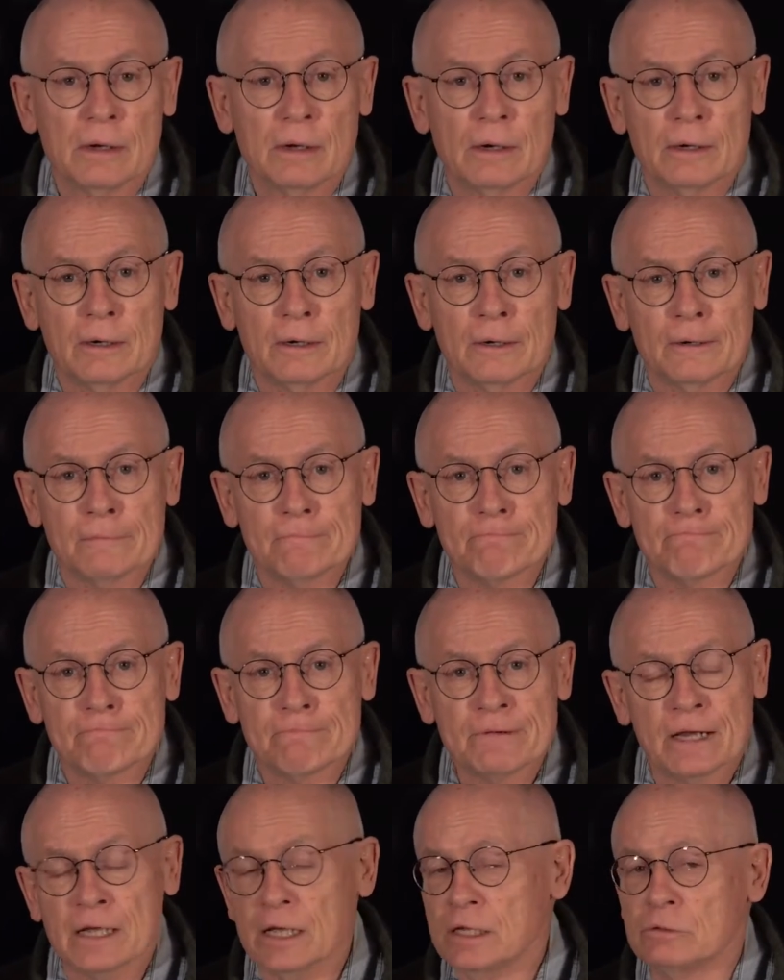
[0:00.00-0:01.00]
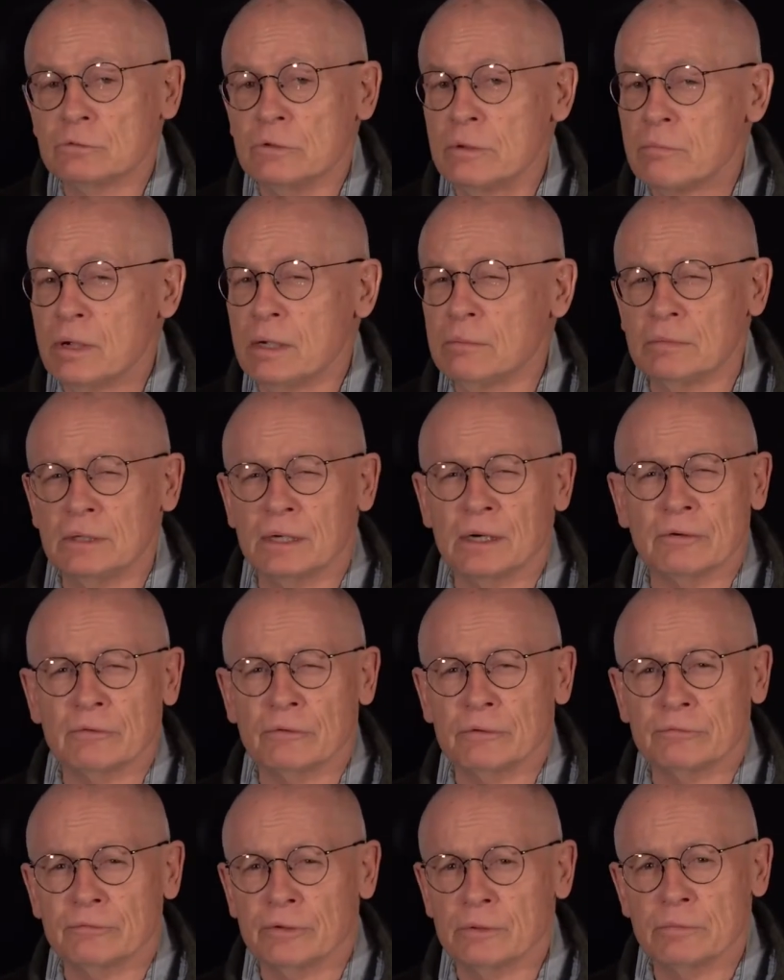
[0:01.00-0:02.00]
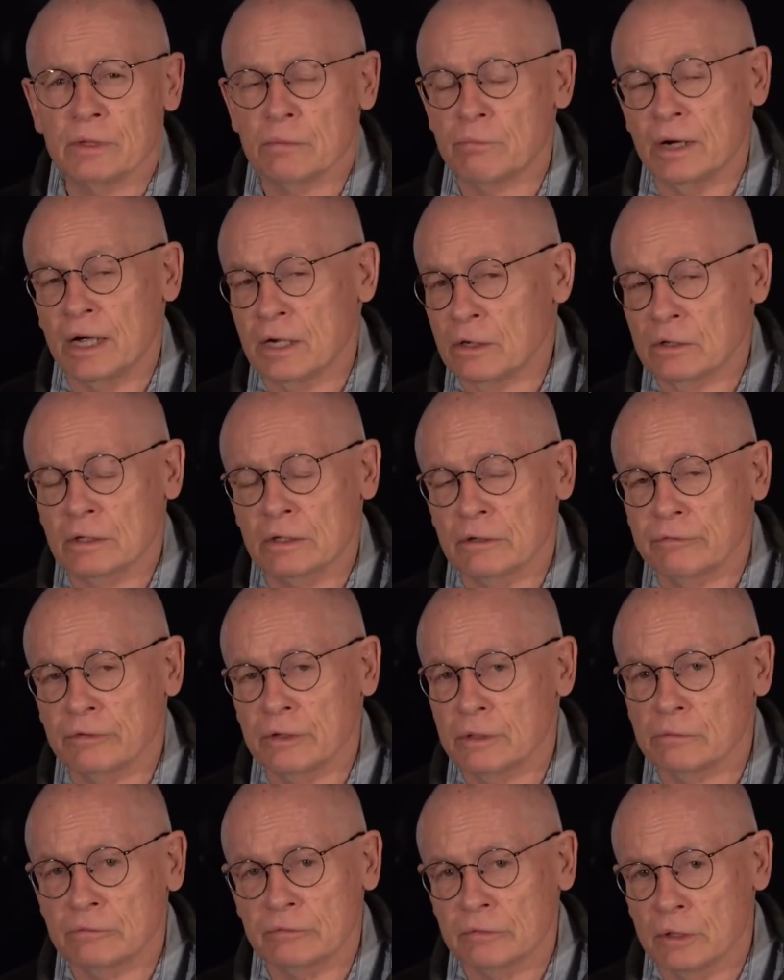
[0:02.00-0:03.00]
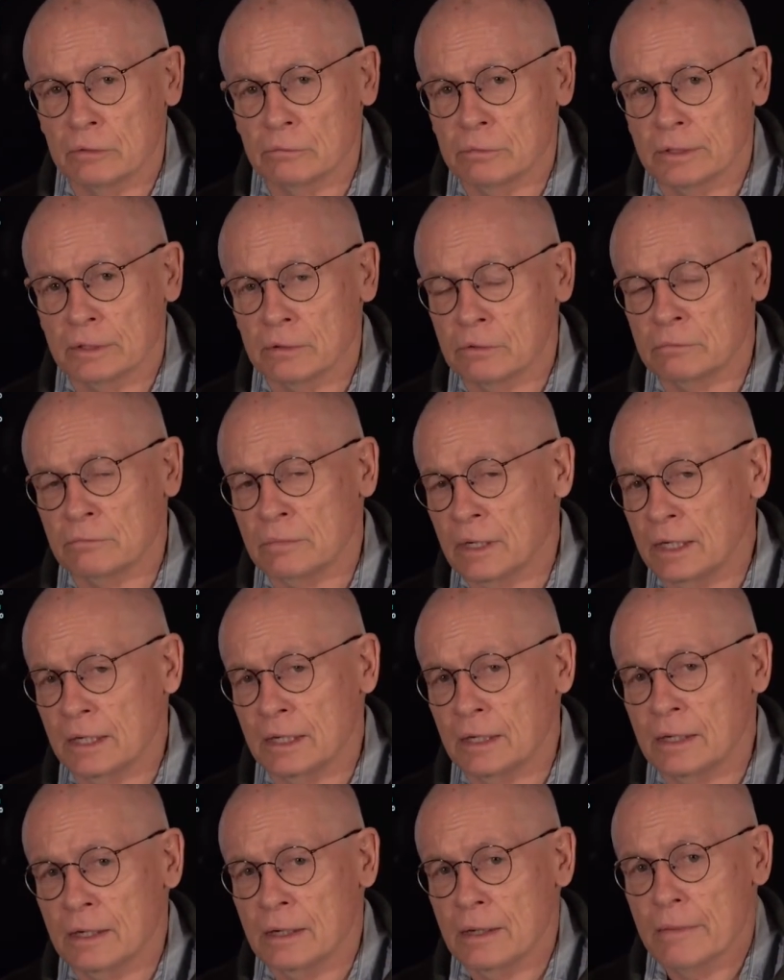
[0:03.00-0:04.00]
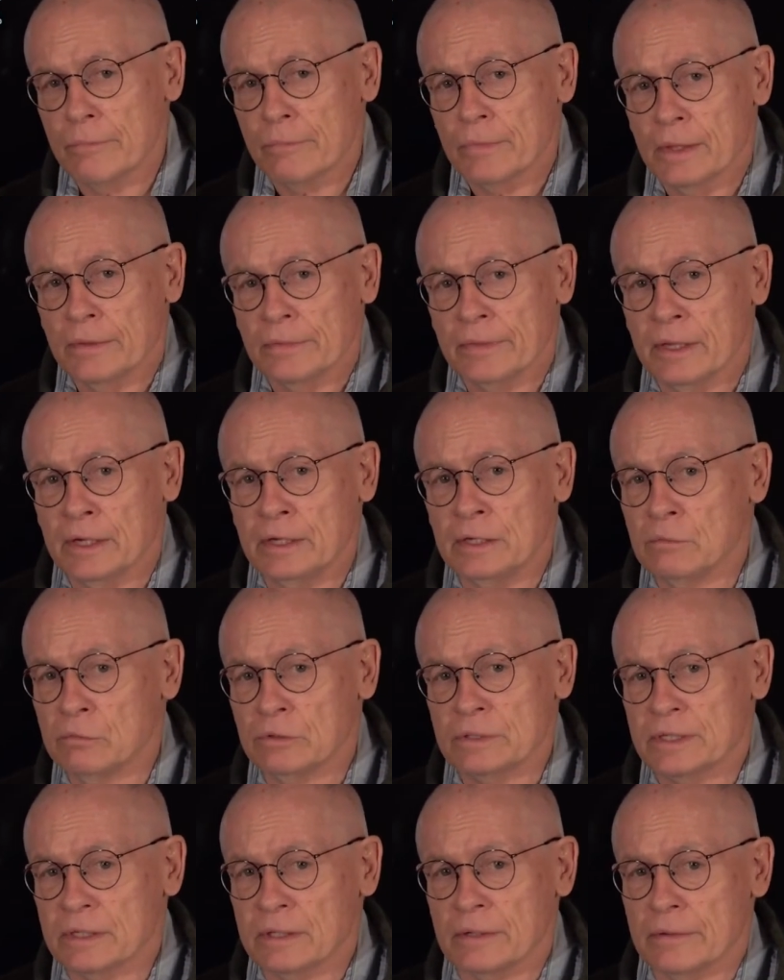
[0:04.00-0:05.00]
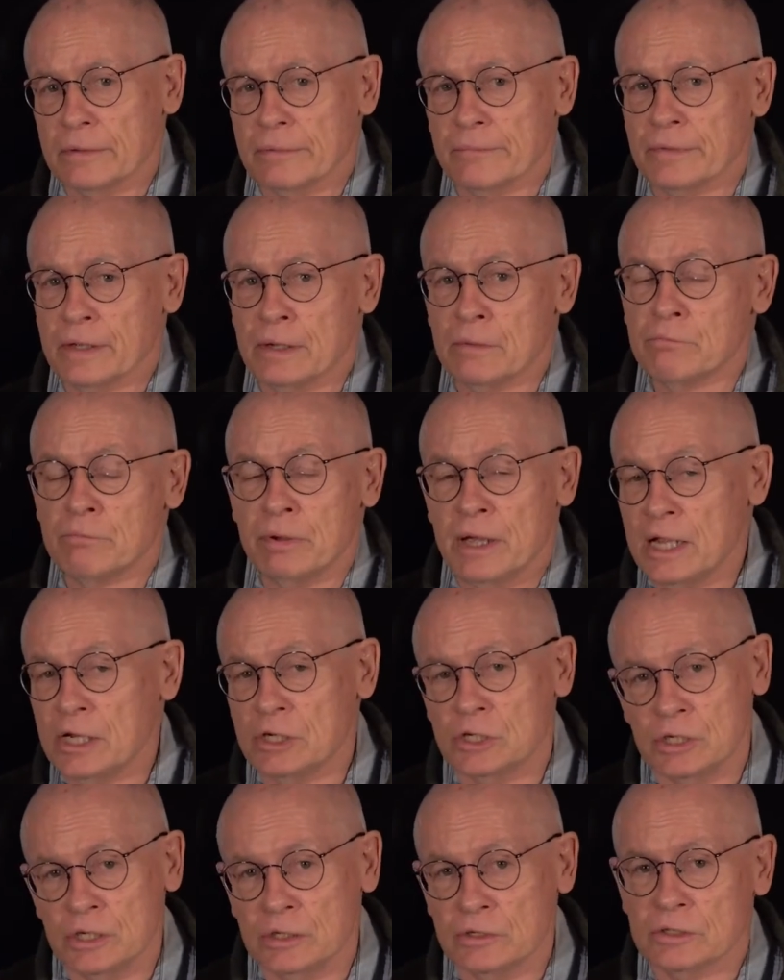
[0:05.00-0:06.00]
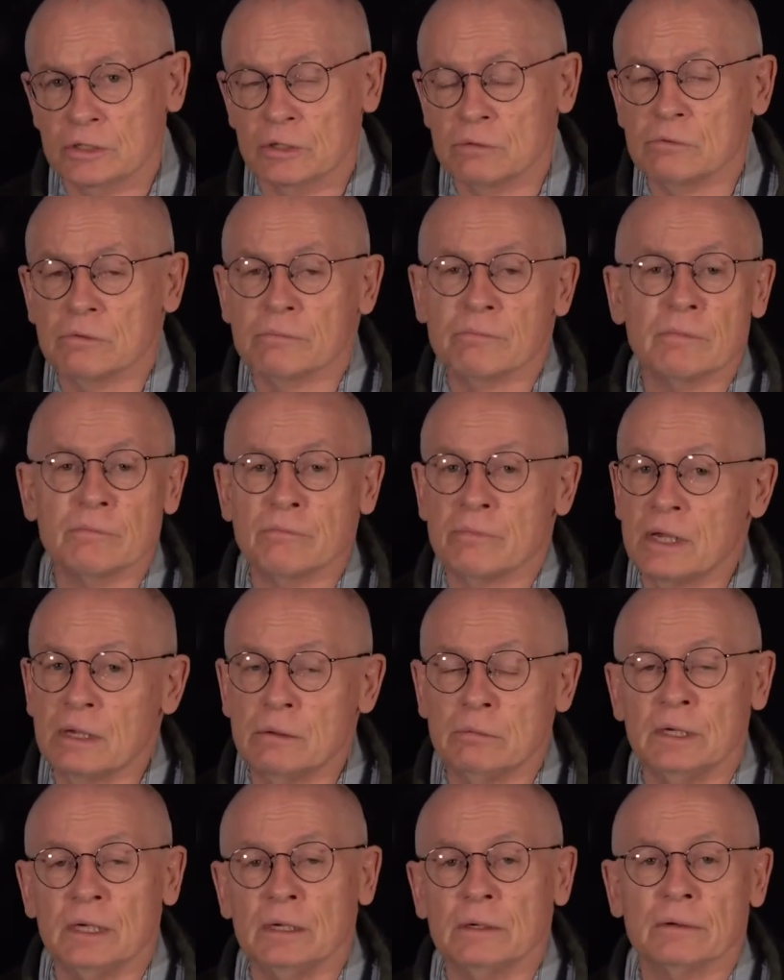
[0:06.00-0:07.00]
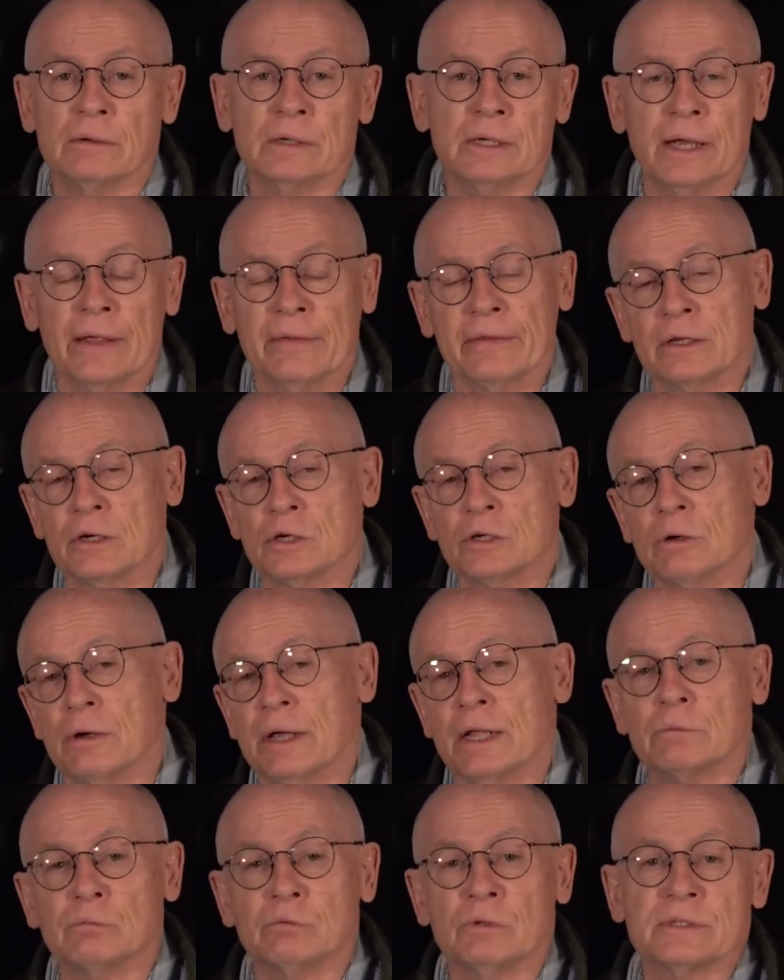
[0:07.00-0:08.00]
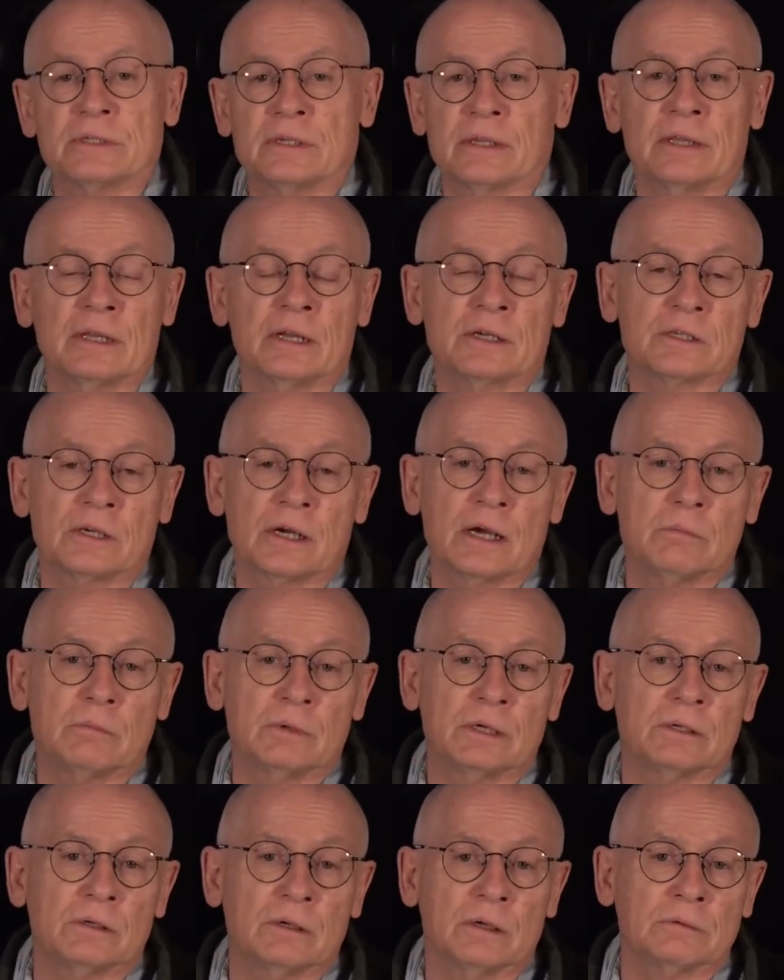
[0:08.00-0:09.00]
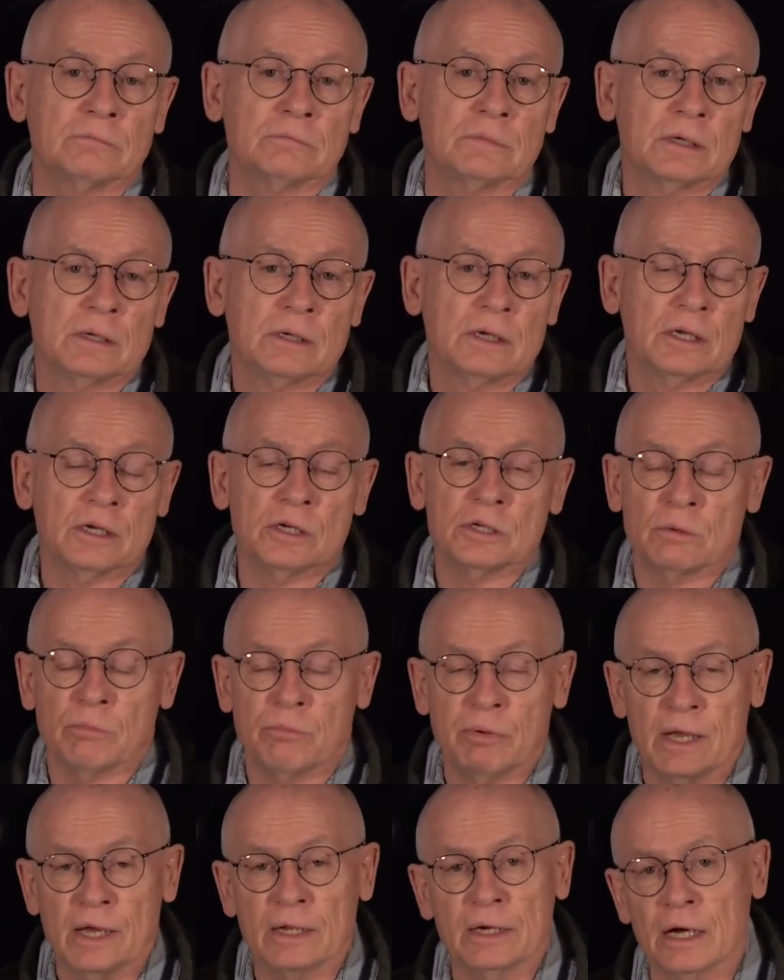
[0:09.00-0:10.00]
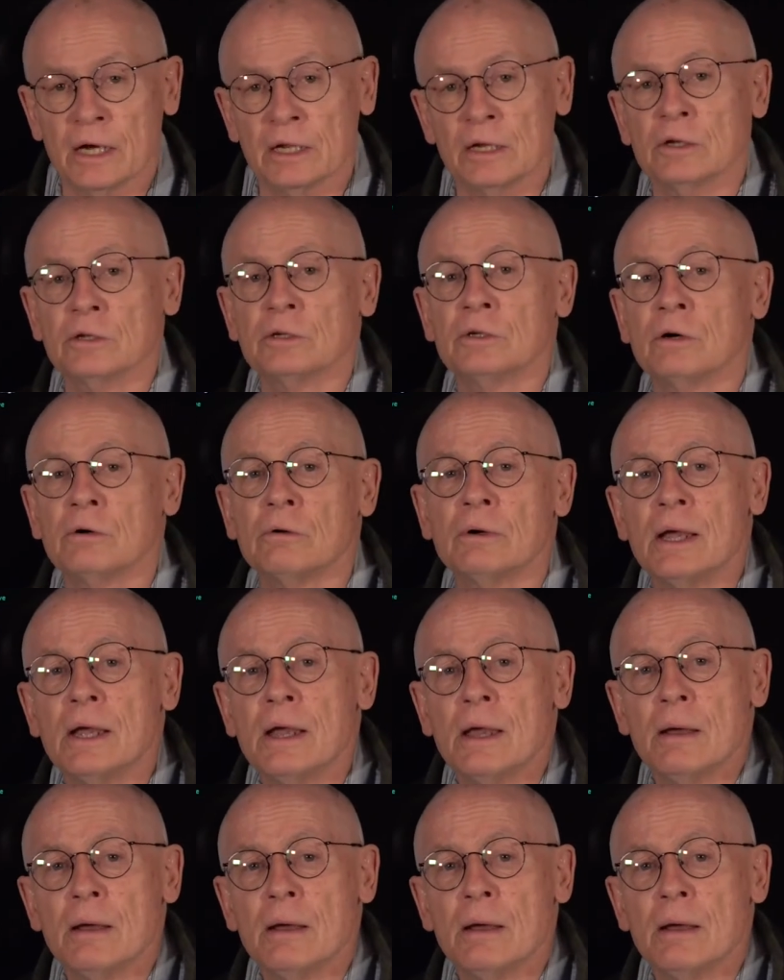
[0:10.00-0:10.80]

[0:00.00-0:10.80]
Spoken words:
I can't remember from the biography of Robert O. Muller that he was in Beijing, so maybe Katherine Jowett was at that time in Japan, I don't know.